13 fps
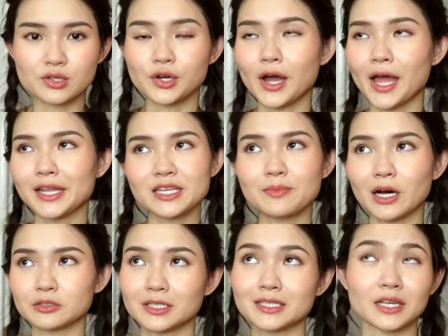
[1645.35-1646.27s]
So got
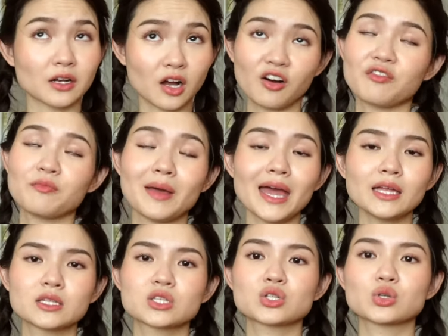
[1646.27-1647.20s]
antibiotics and cough meds.